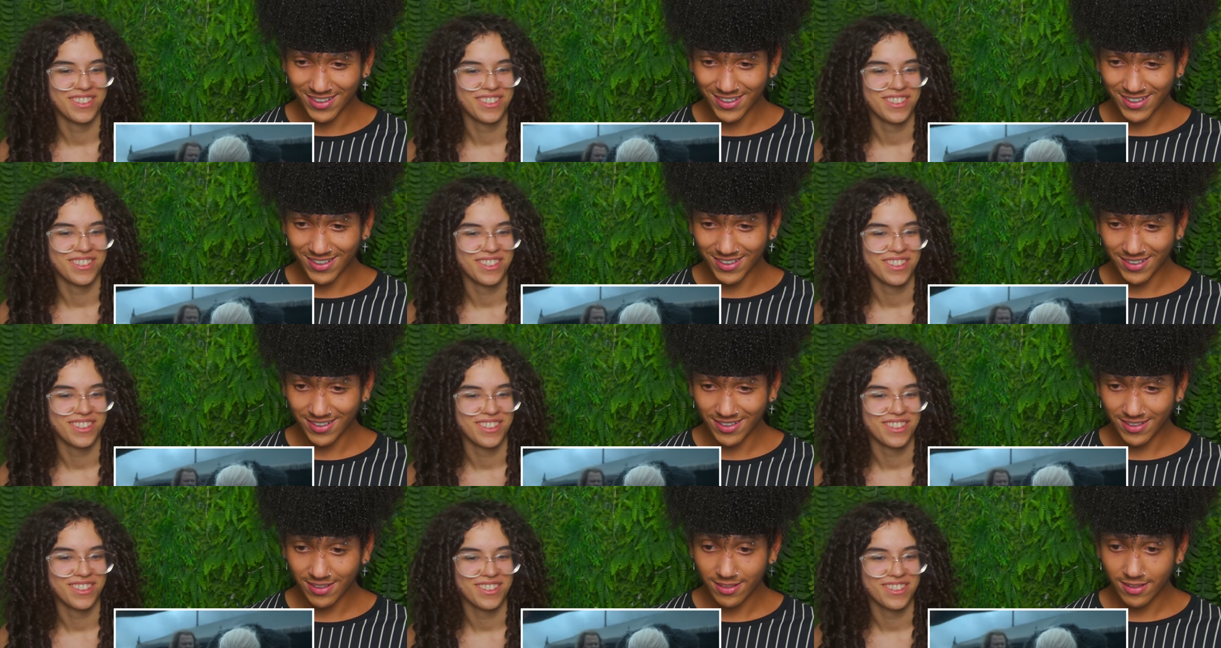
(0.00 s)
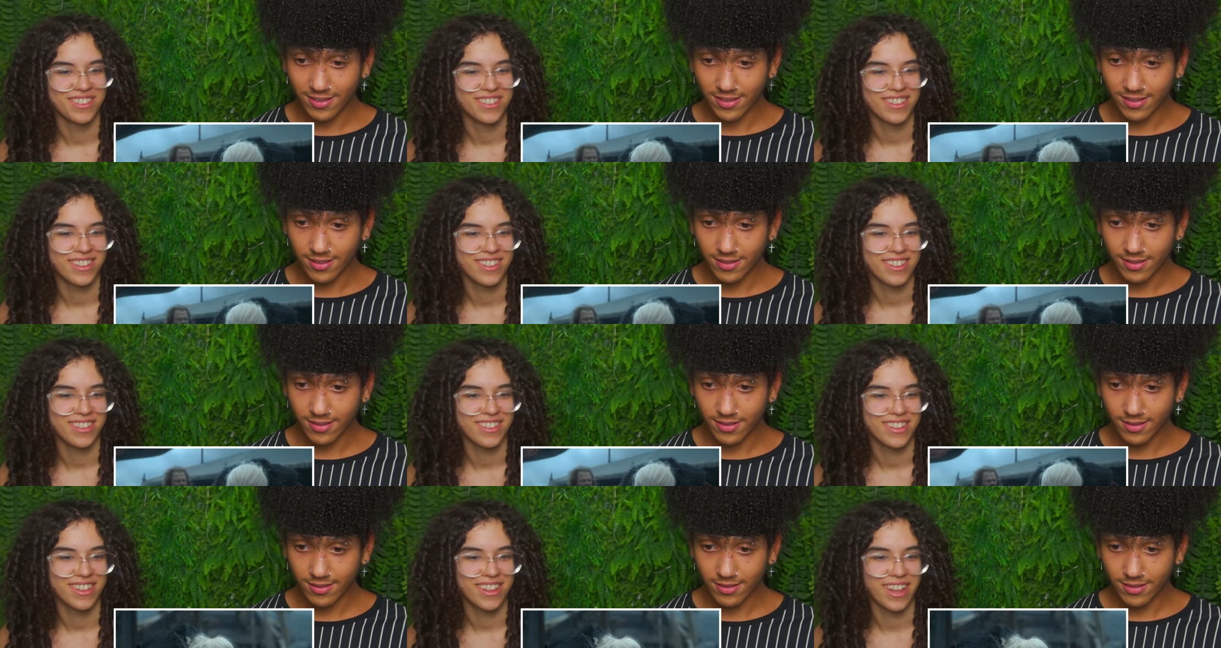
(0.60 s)

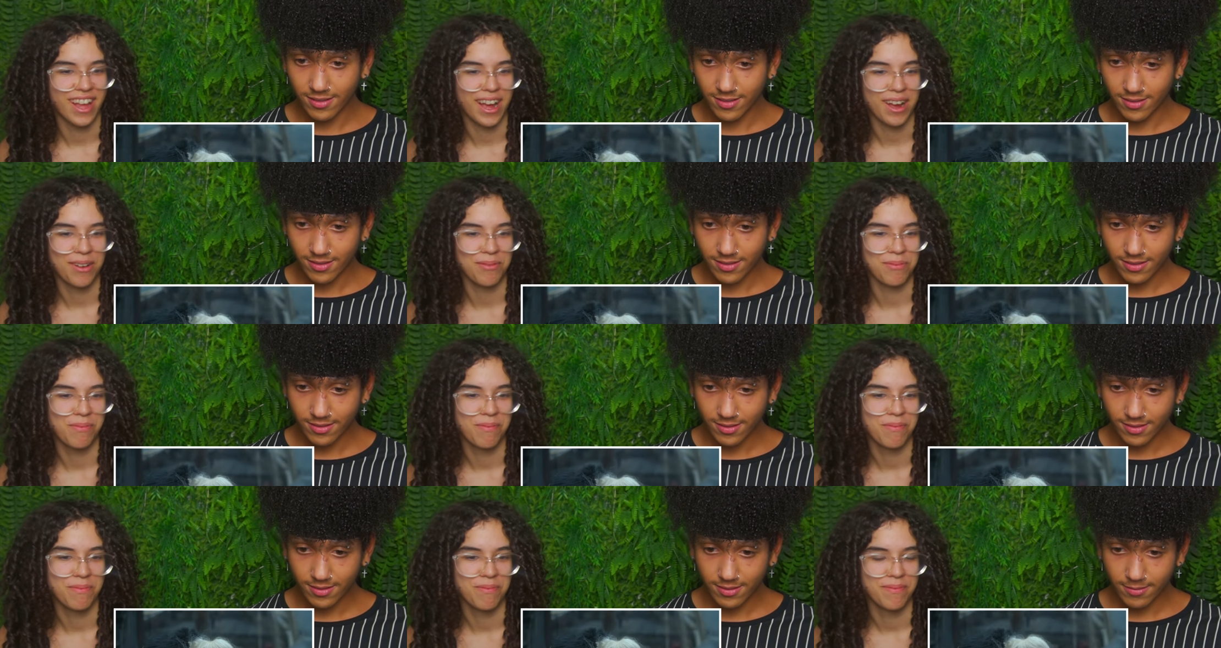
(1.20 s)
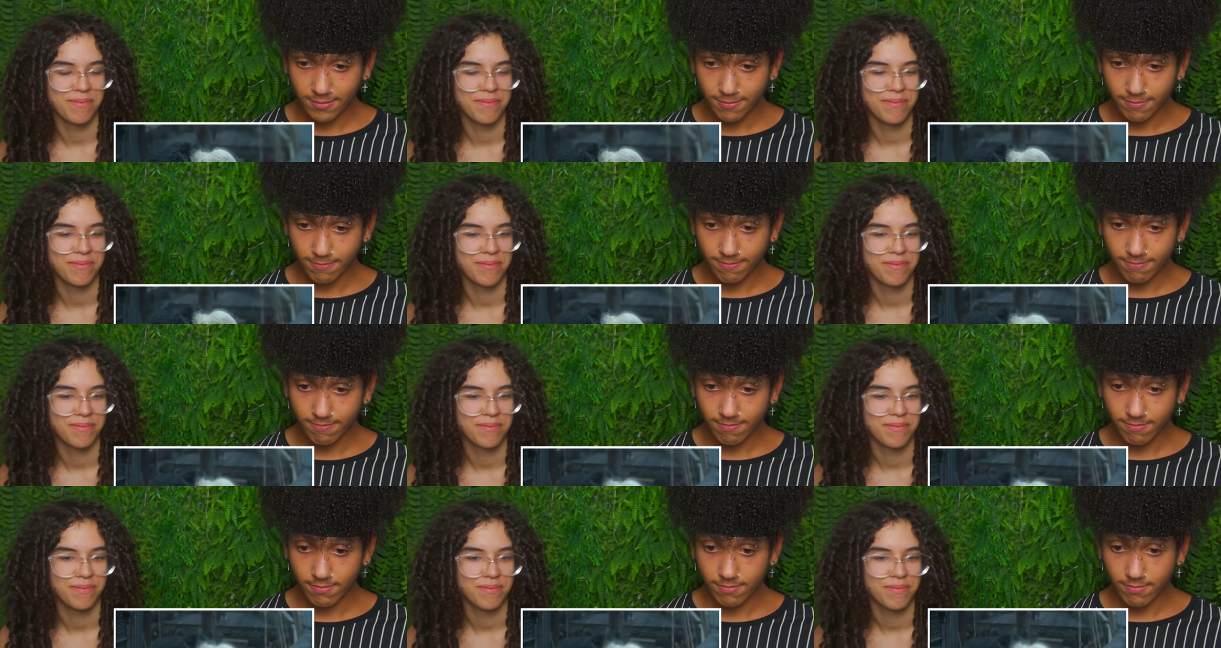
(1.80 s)
No one is speaking in this clip.